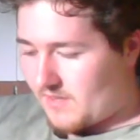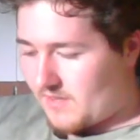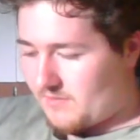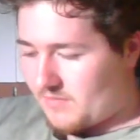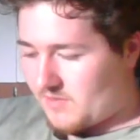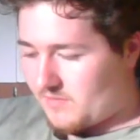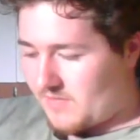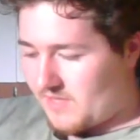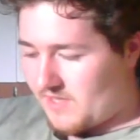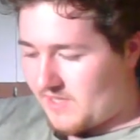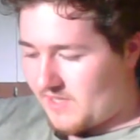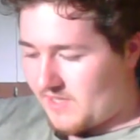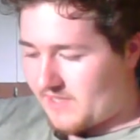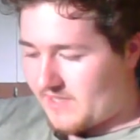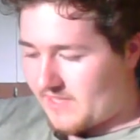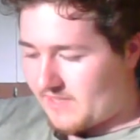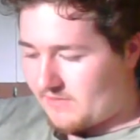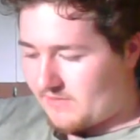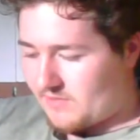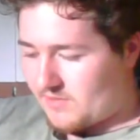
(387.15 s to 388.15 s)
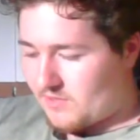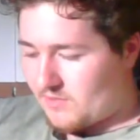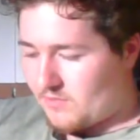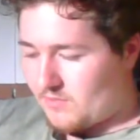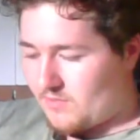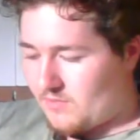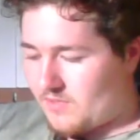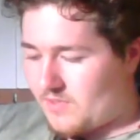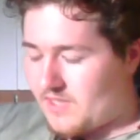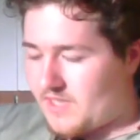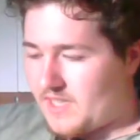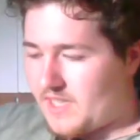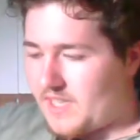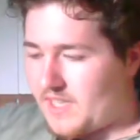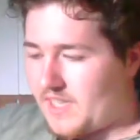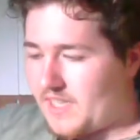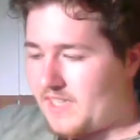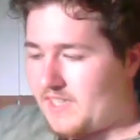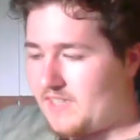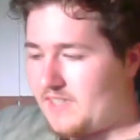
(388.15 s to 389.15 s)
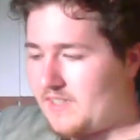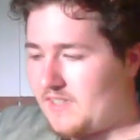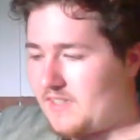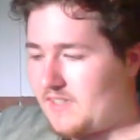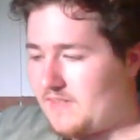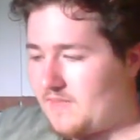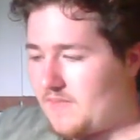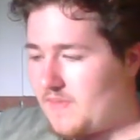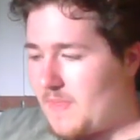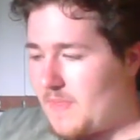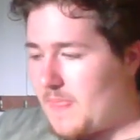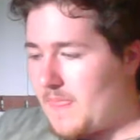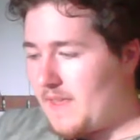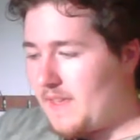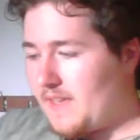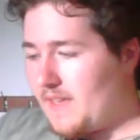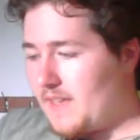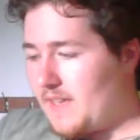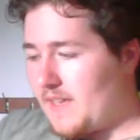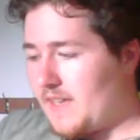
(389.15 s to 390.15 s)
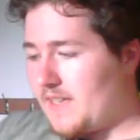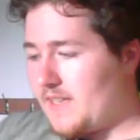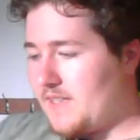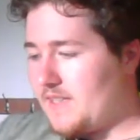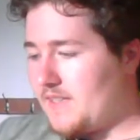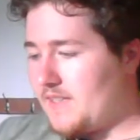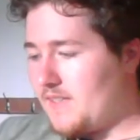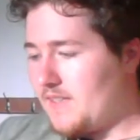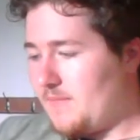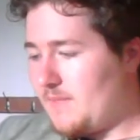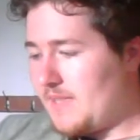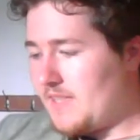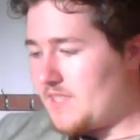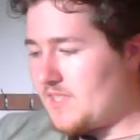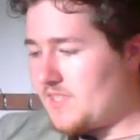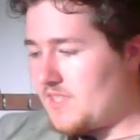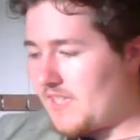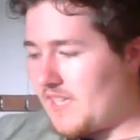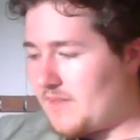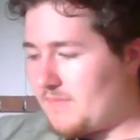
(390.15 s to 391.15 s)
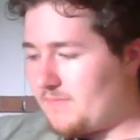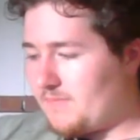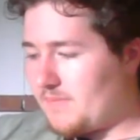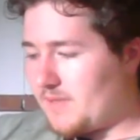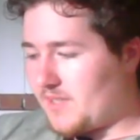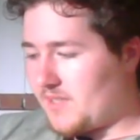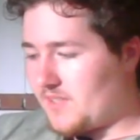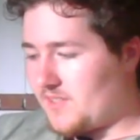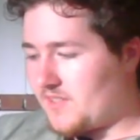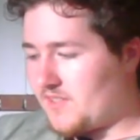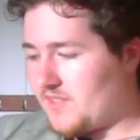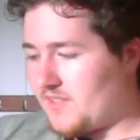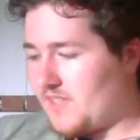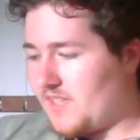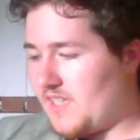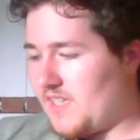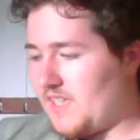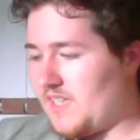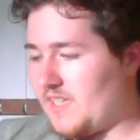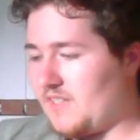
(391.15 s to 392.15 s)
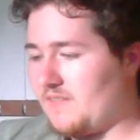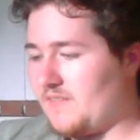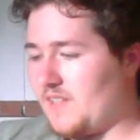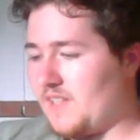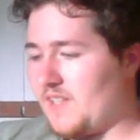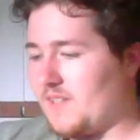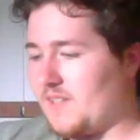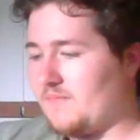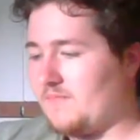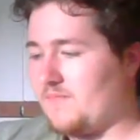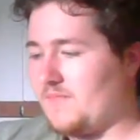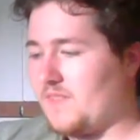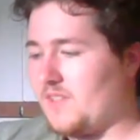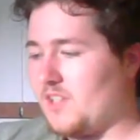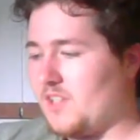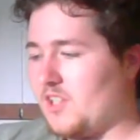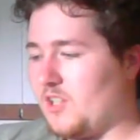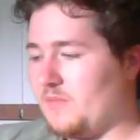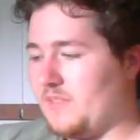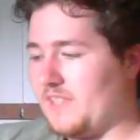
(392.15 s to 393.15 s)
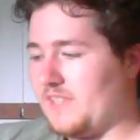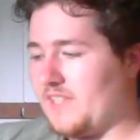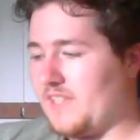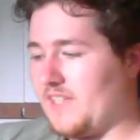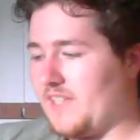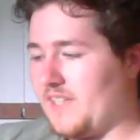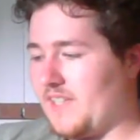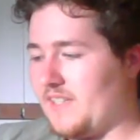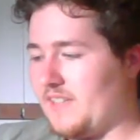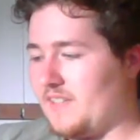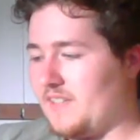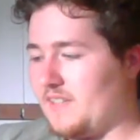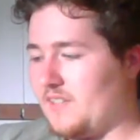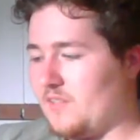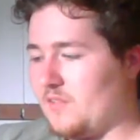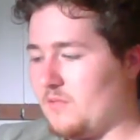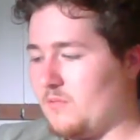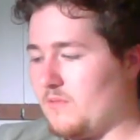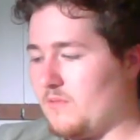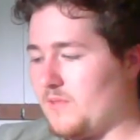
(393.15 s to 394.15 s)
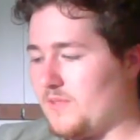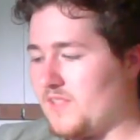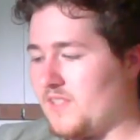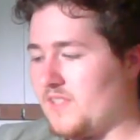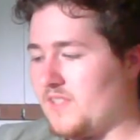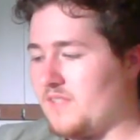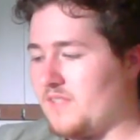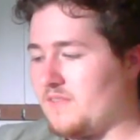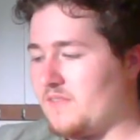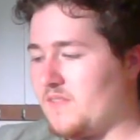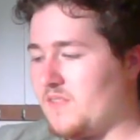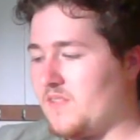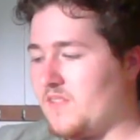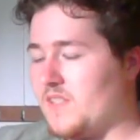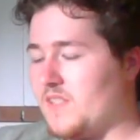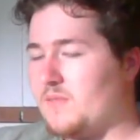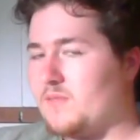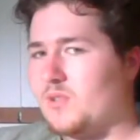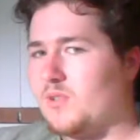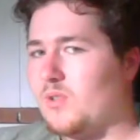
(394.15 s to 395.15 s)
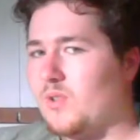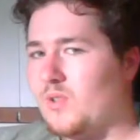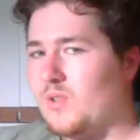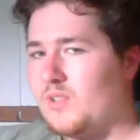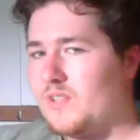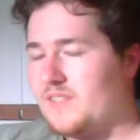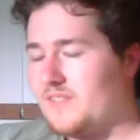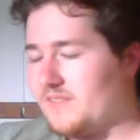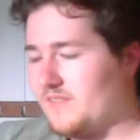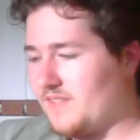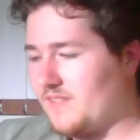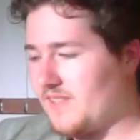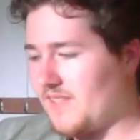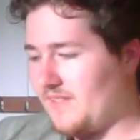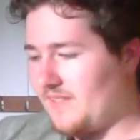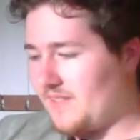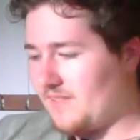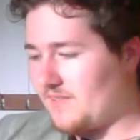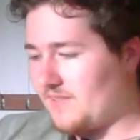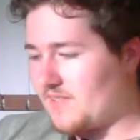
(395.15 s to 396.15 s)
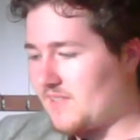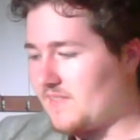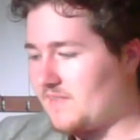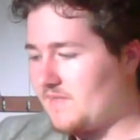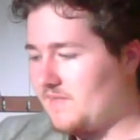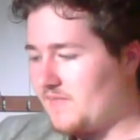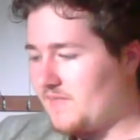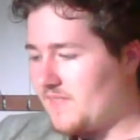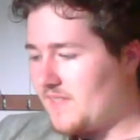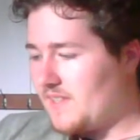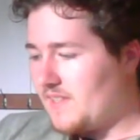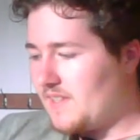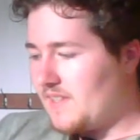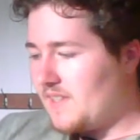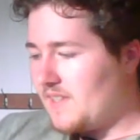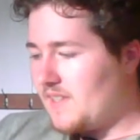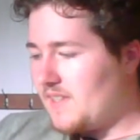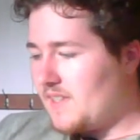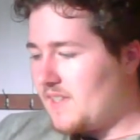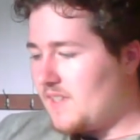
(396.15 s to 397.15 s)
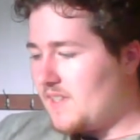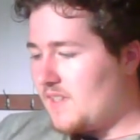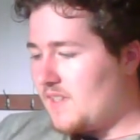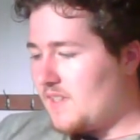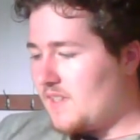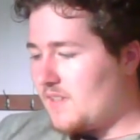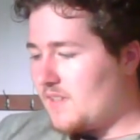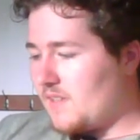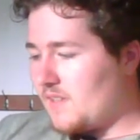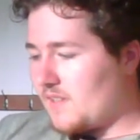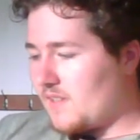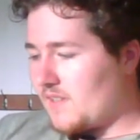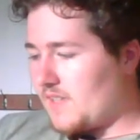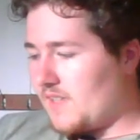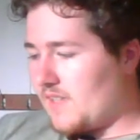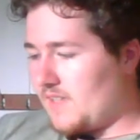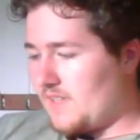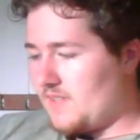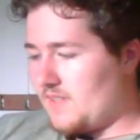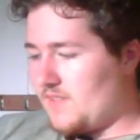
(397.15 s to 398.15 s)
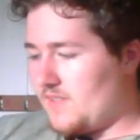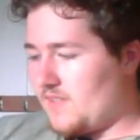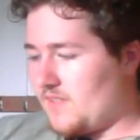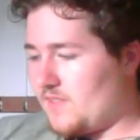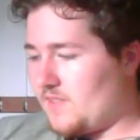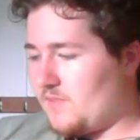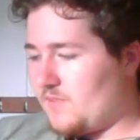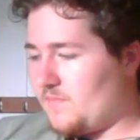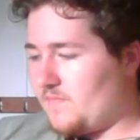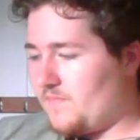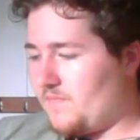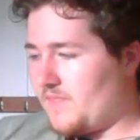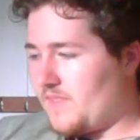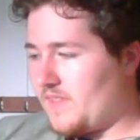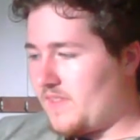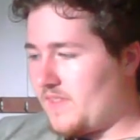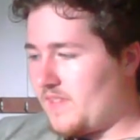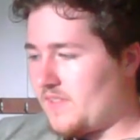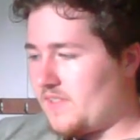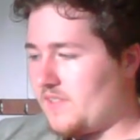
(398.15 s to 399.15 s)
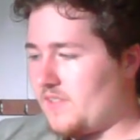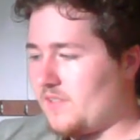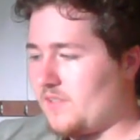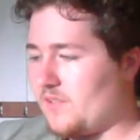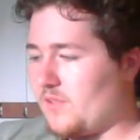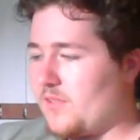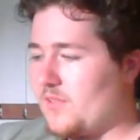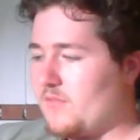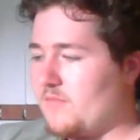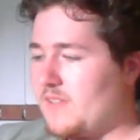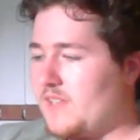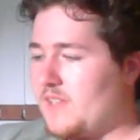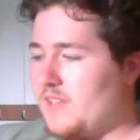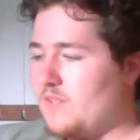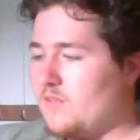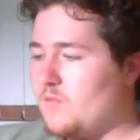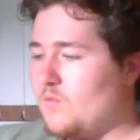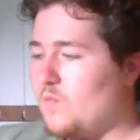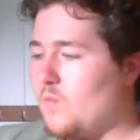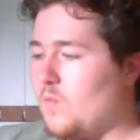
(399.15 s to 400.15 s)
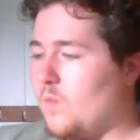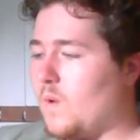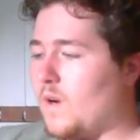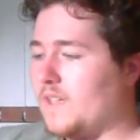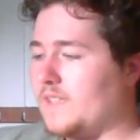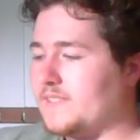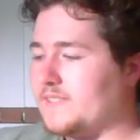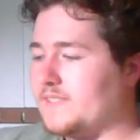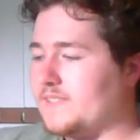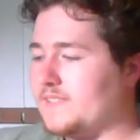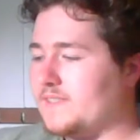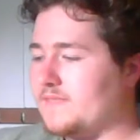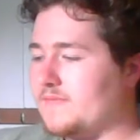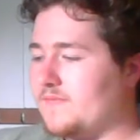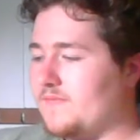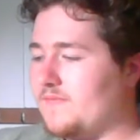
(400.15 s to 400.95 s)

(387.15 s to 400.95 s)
puts my luck down to 9. And I managed to get past the goblin guy, who was an orc. Yeah, that was it. Okay, so I turned 301.